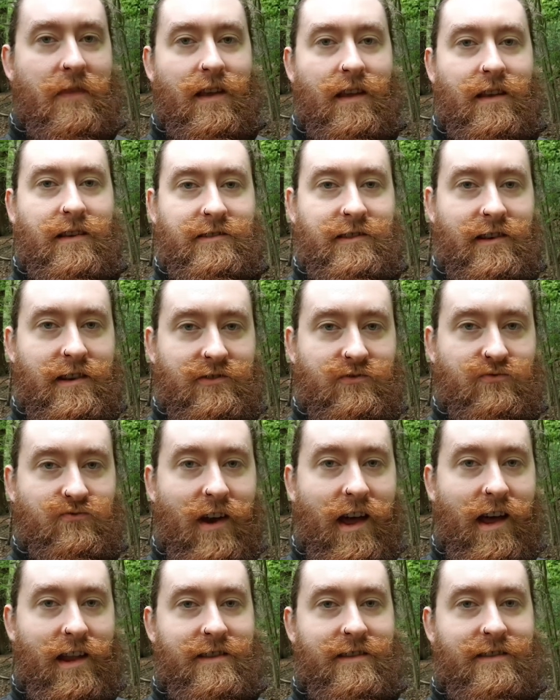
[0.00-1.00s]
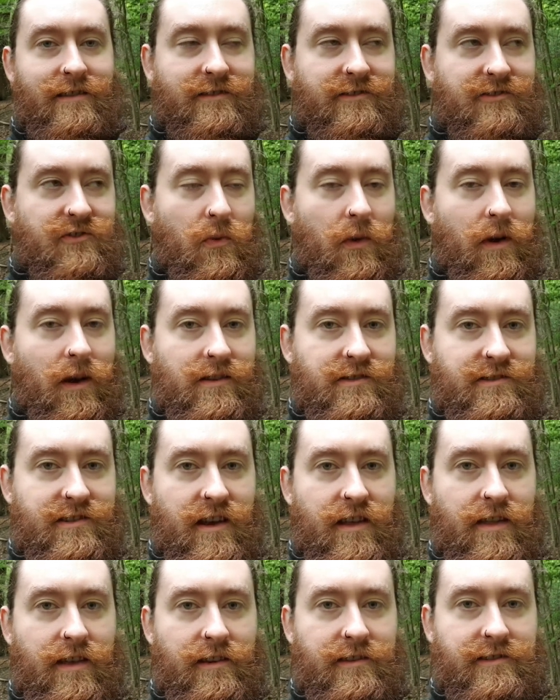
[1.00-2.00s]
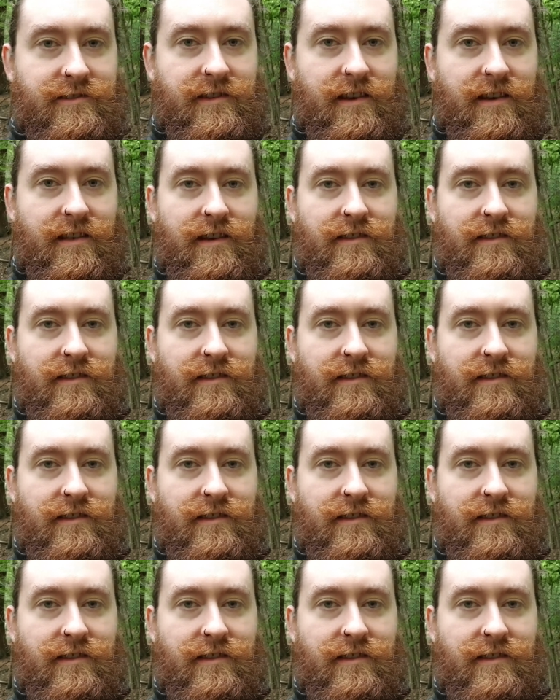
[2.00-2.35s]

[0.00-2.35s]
He's ran towards this